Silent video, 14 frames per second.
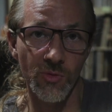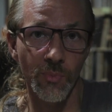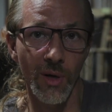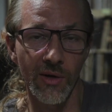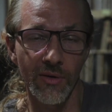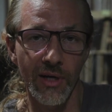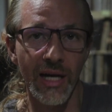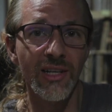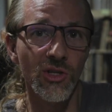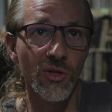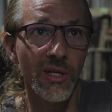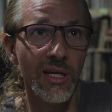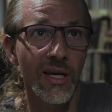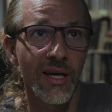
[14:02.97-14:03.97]
power.
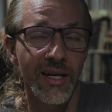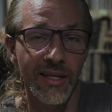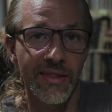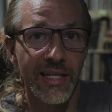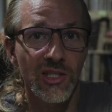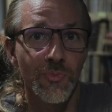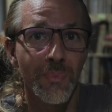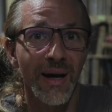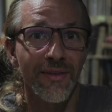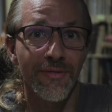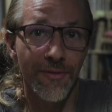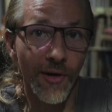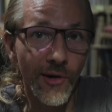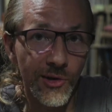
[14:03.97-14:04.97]
Actually, that's by
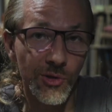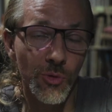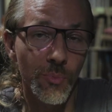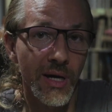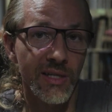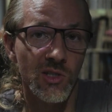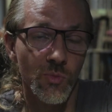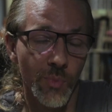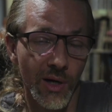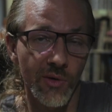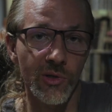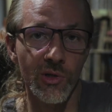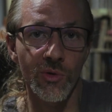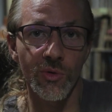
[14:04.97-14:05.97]
far the best
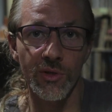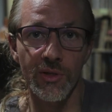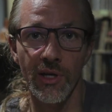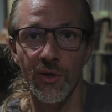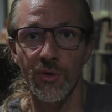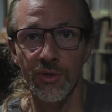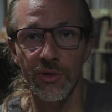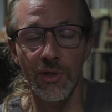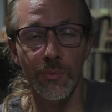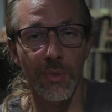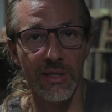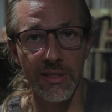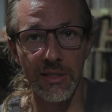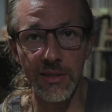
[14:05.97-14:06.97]
power cord I heard in
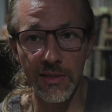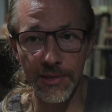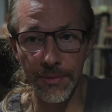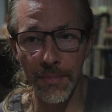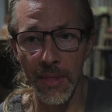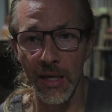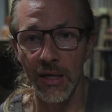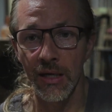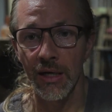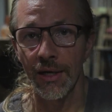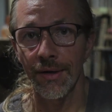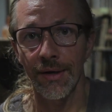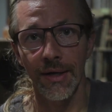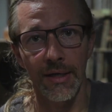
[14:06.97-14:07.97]
my system.
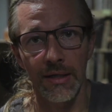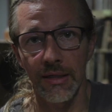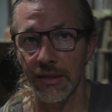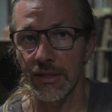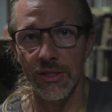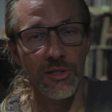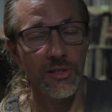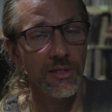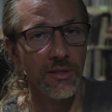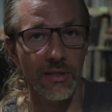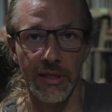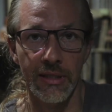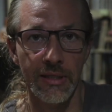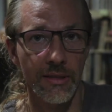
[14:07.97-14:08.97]
Uh, just
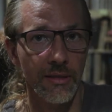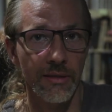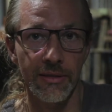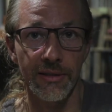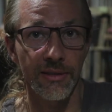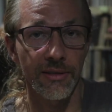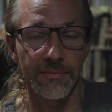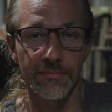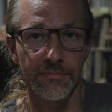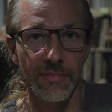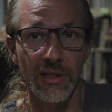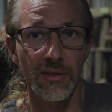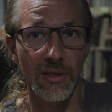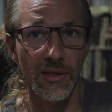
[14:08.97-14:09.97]
like uh,
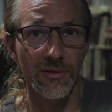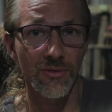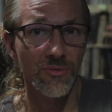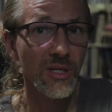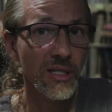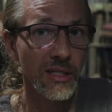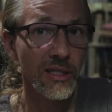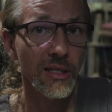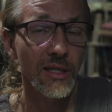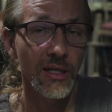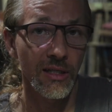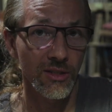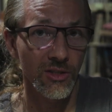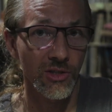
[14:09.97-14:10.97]
it, it really
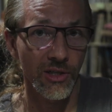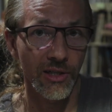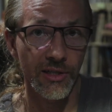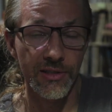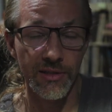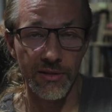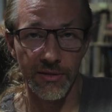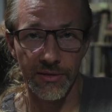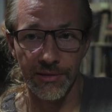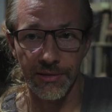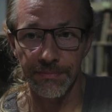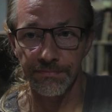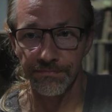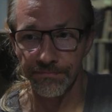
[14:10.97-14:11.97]
just
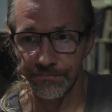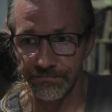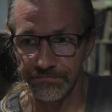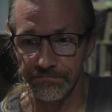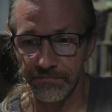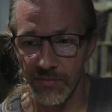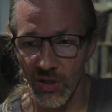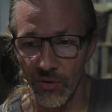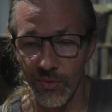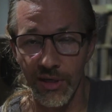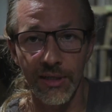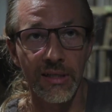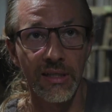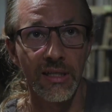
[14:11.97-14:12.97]
um,
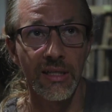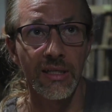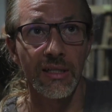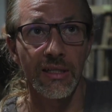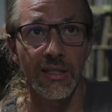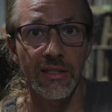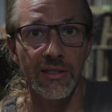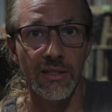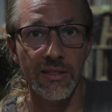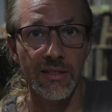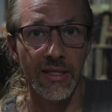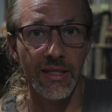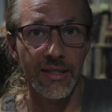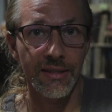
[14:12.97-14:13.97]
wow. It's it's
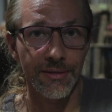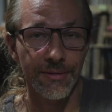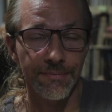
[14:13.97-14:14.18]
like